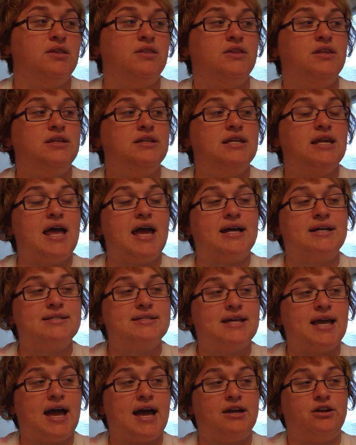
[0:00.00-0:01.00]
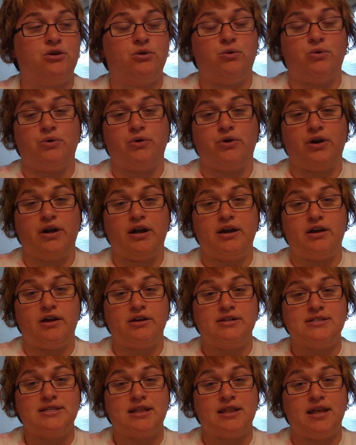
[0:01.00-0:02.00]
The next category
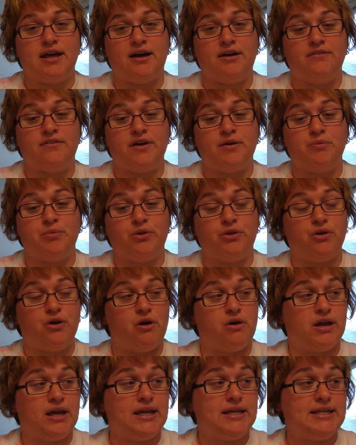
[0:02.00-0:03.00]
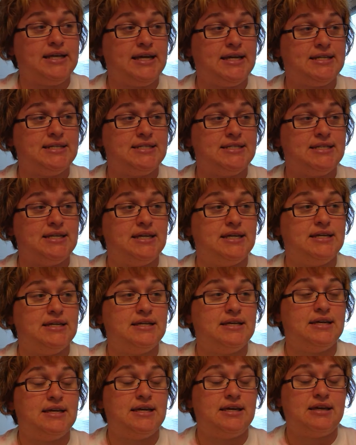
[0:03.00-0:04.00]
is love and belonging needs.
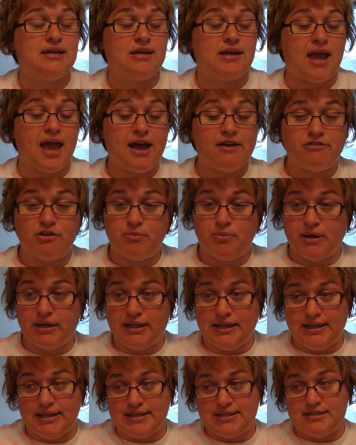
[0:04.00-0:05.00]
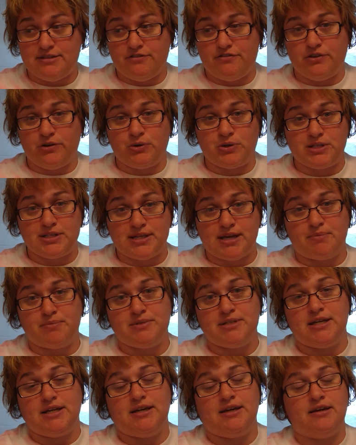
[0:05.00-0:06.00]
Everybody needs to feel
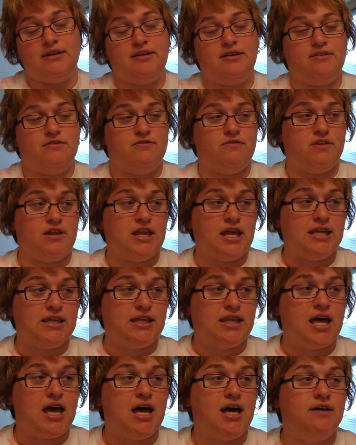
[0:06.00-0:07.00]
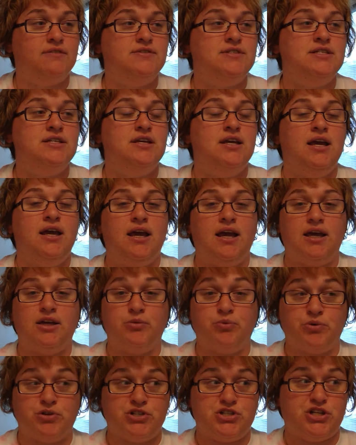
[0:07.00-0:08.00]
accepted and loved and
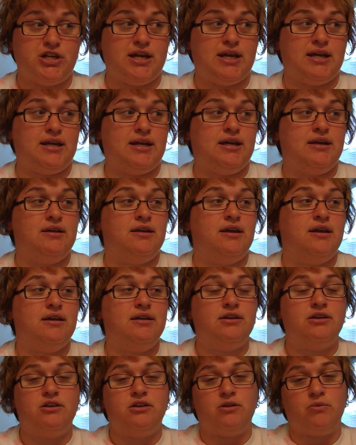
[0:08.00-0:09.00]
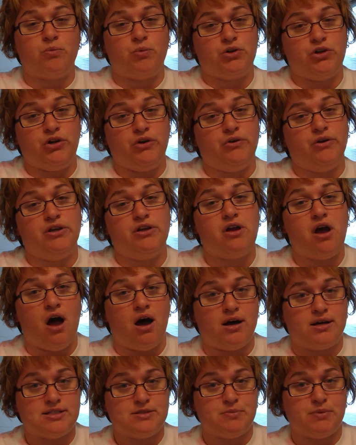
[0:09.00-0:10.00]
appreciated. And when you're in the
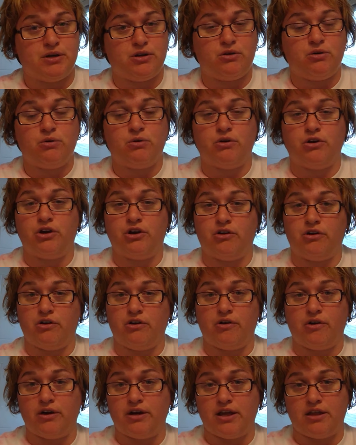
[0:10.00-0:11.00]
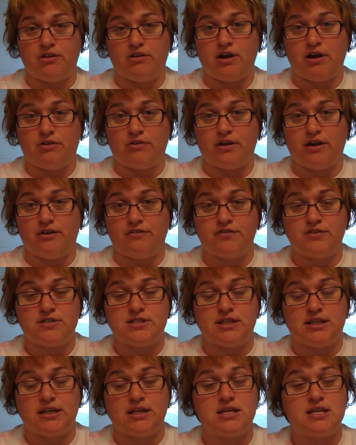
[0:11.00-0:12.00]
hospital or another healthcare
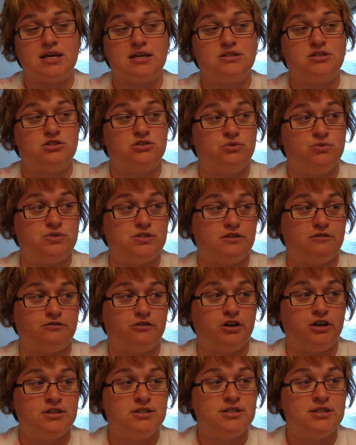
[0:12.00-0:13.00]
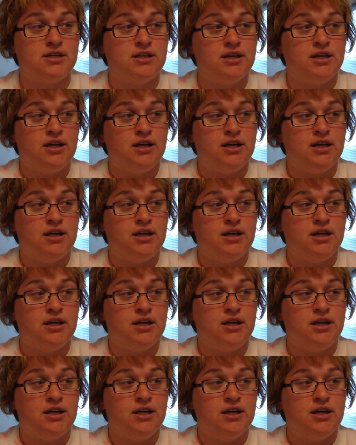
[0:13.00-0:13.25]
facility, that's no different.